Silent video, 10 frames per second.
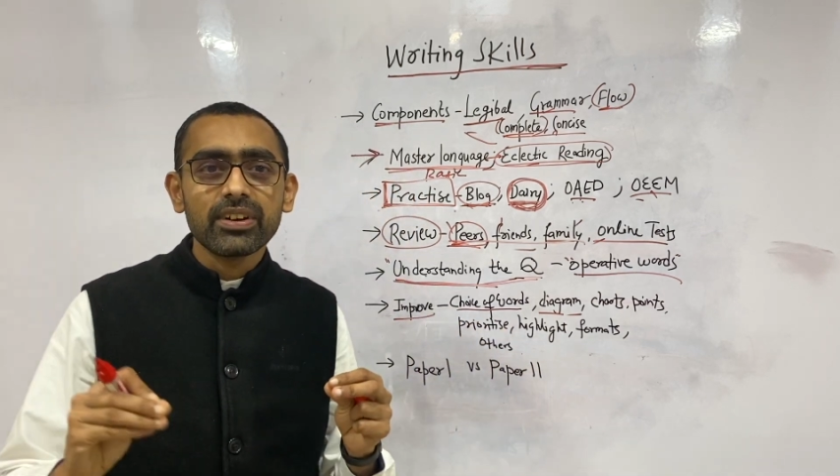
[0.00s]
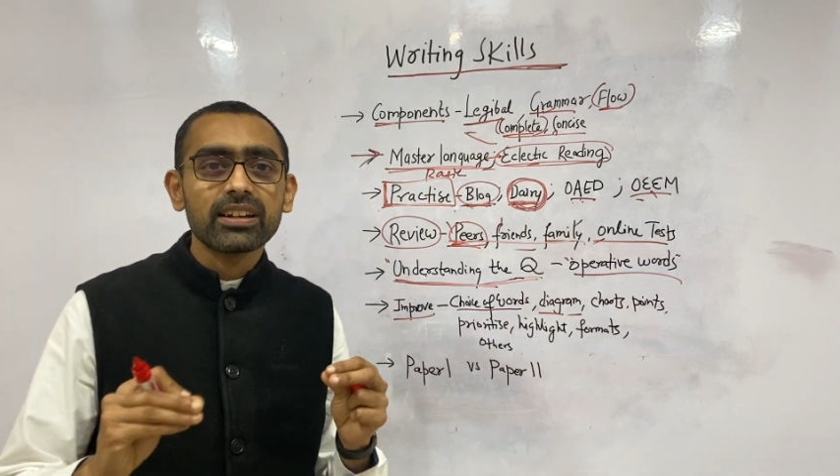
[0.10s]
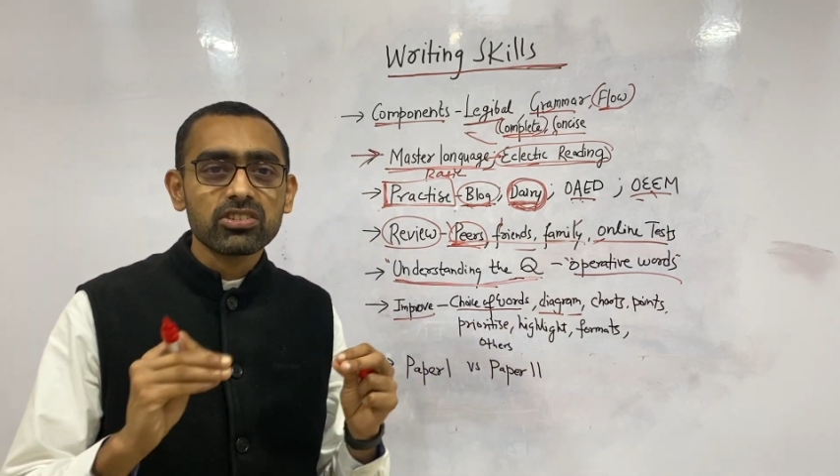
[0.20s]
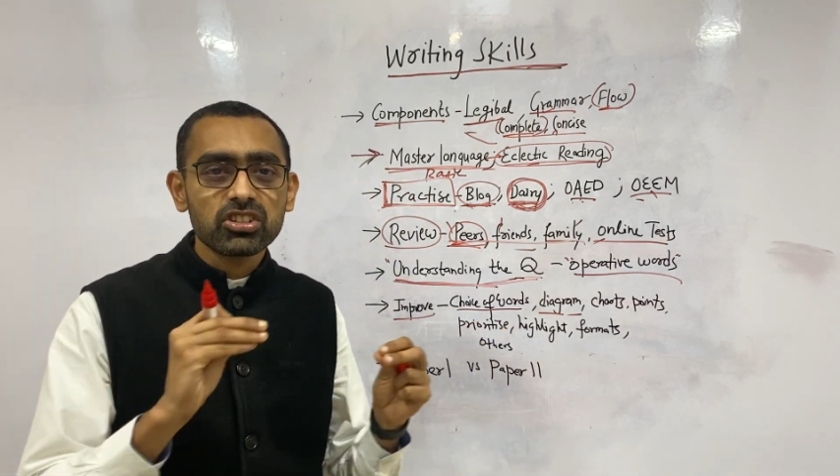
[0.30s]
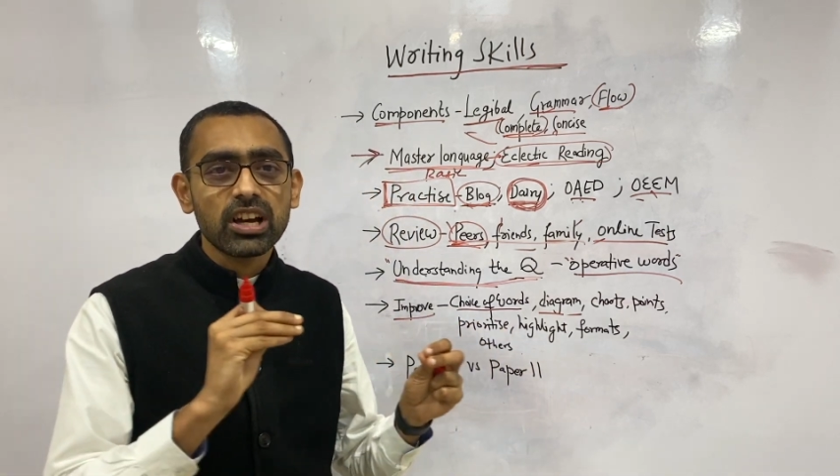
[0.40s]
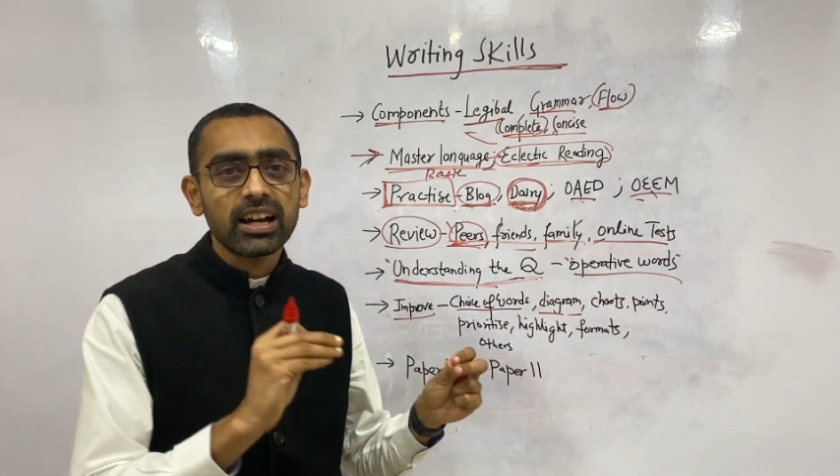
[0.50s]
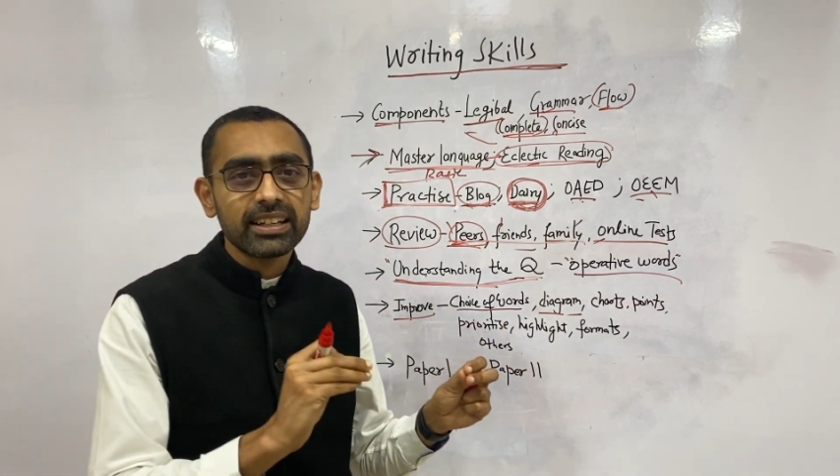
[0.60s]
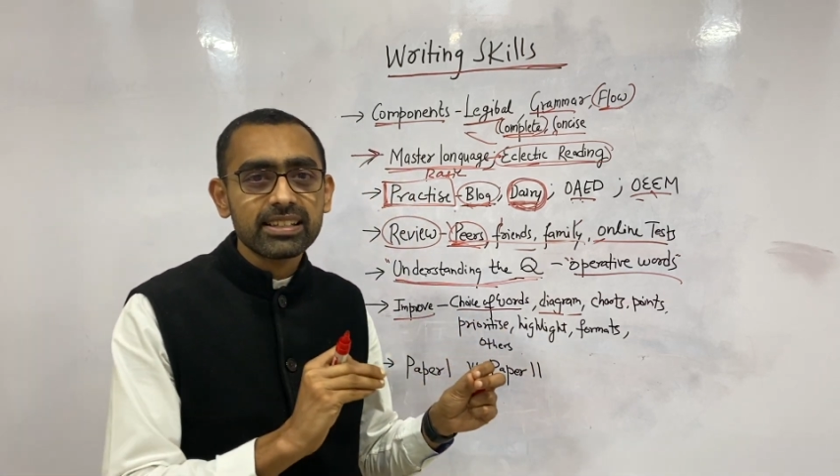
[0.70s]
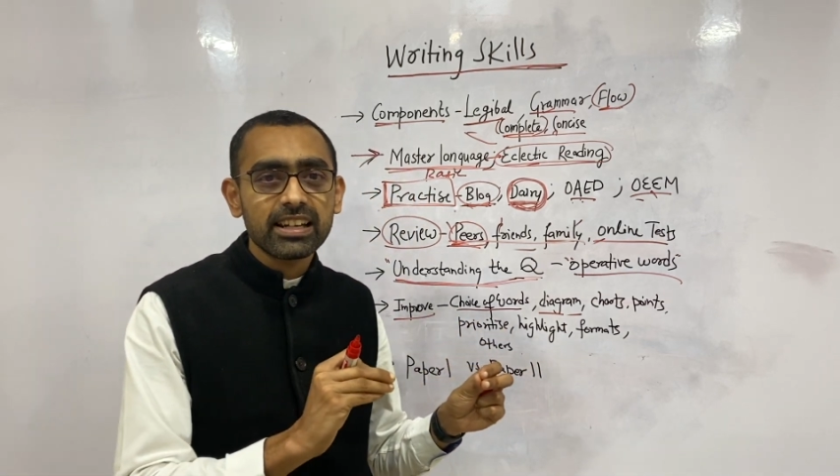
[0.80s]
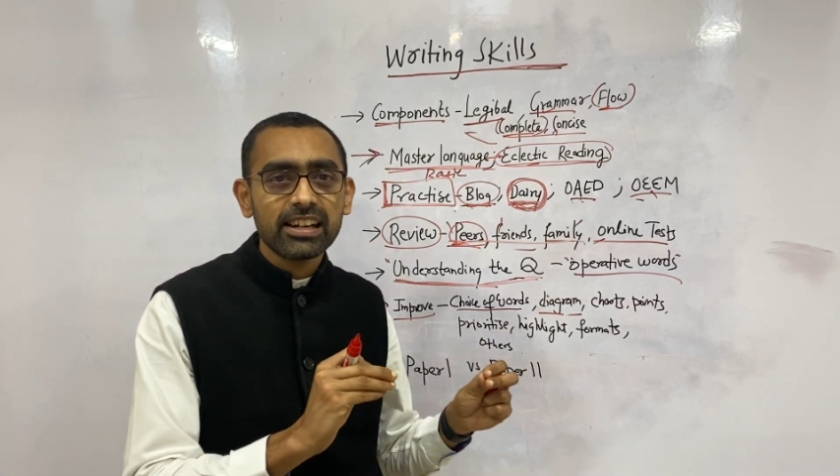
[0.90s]
where a
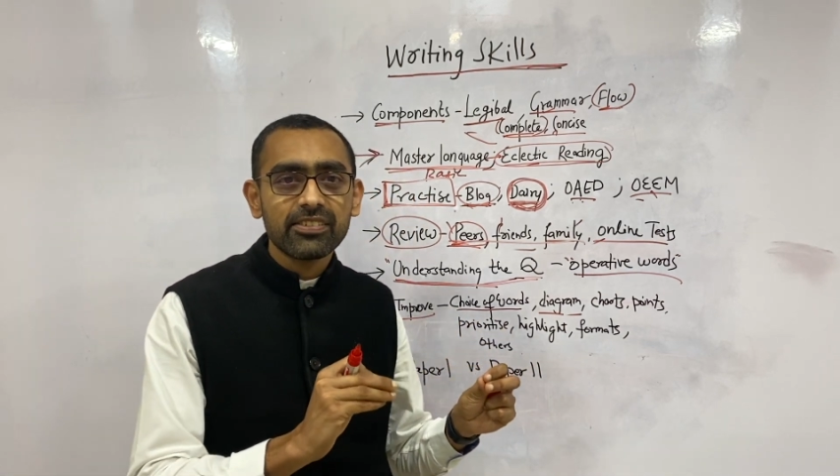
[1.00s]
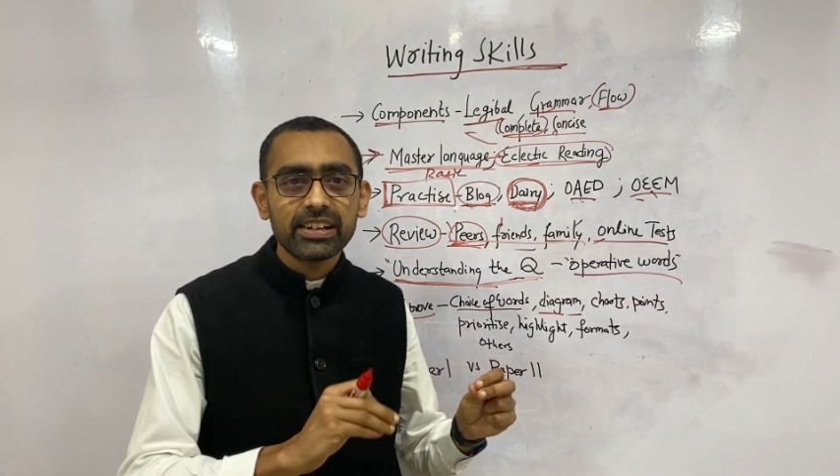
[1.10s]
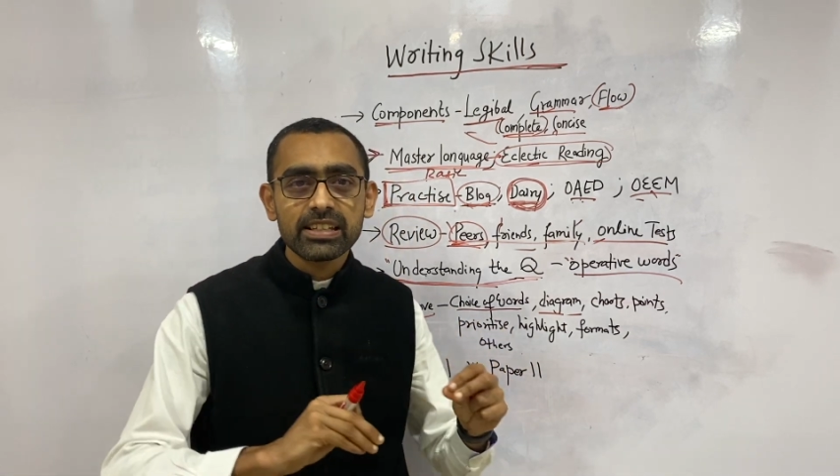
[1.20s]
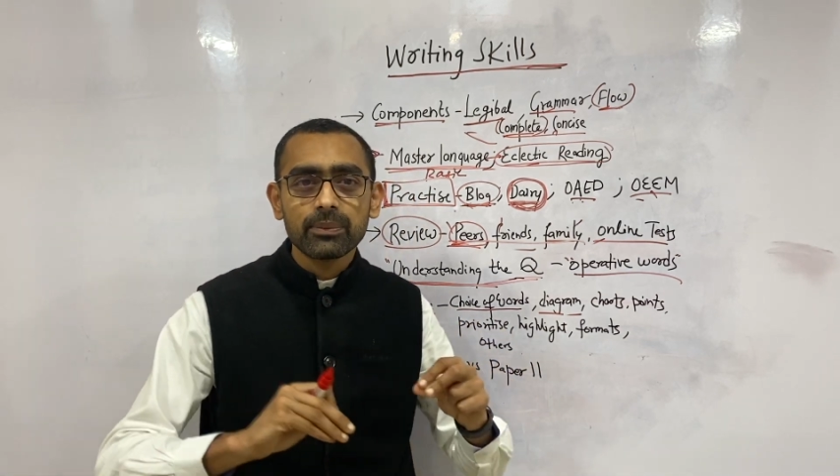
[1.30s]
chart is relevant,